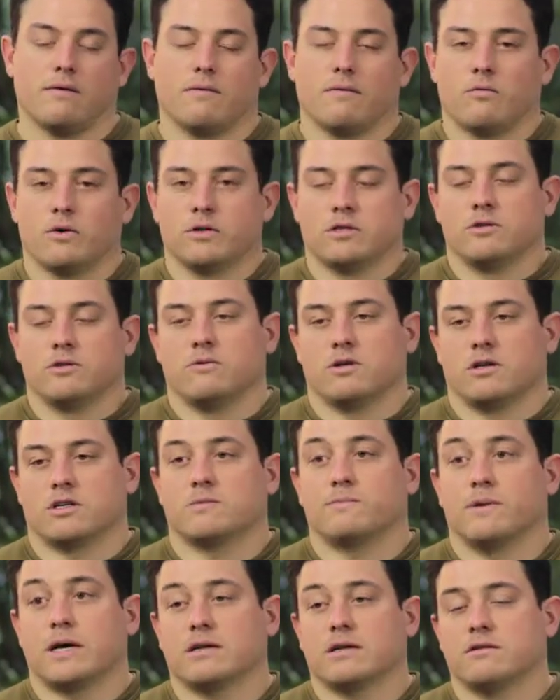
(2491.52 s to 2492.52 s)
what you would
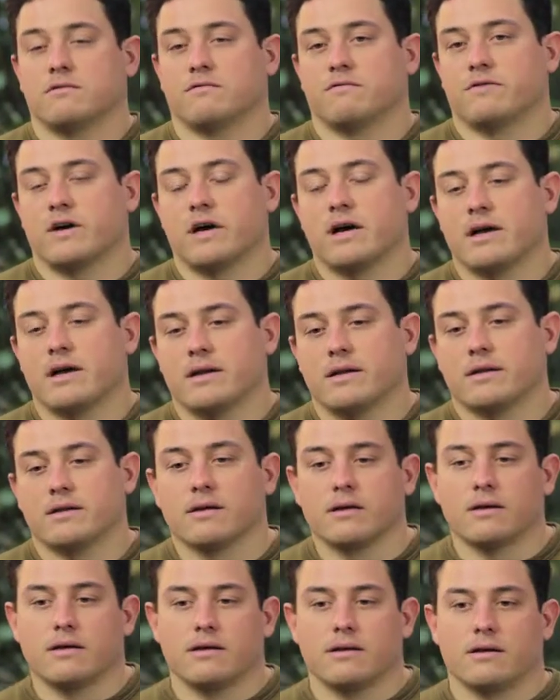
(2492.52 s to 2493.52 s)
expect to find
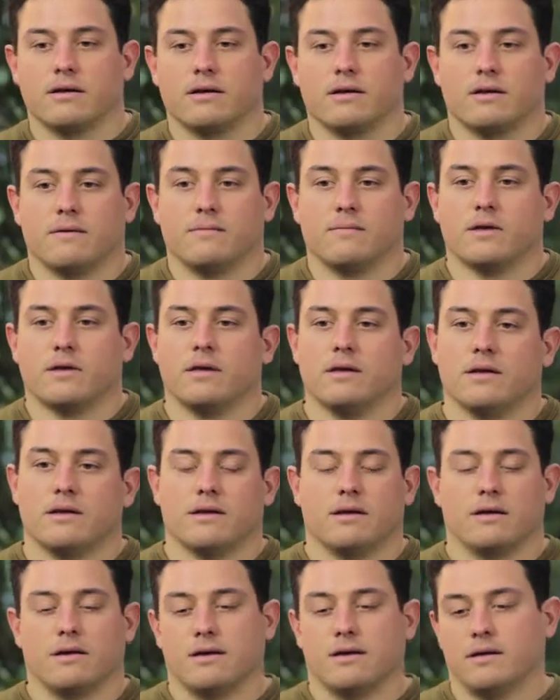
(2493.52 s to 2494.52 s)
in
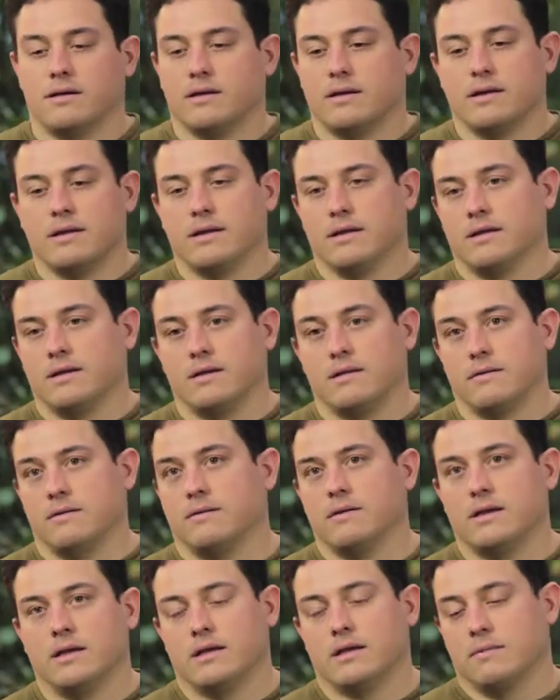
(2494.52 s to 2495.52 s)

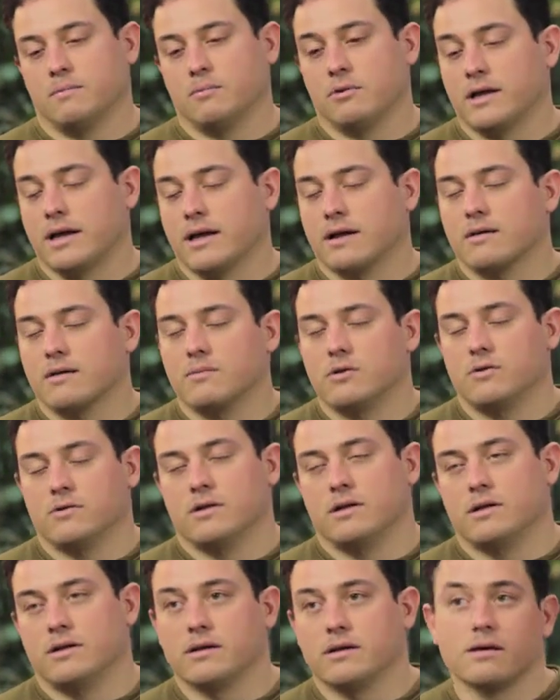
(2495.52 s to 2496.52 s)
a plant
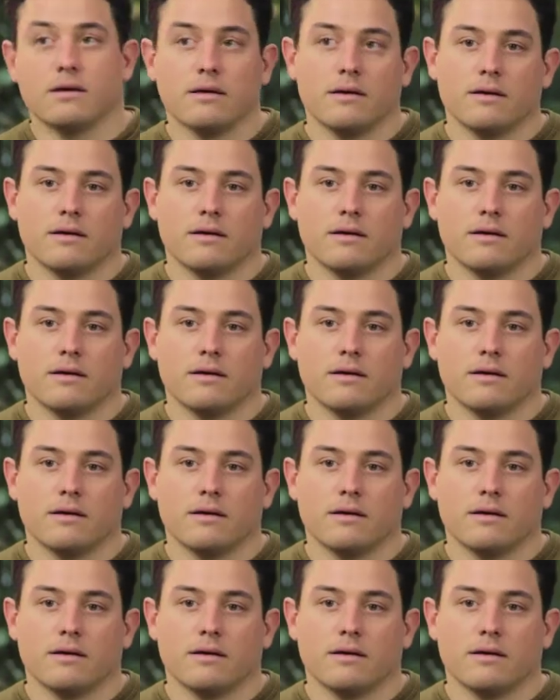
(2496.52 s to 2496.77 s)
community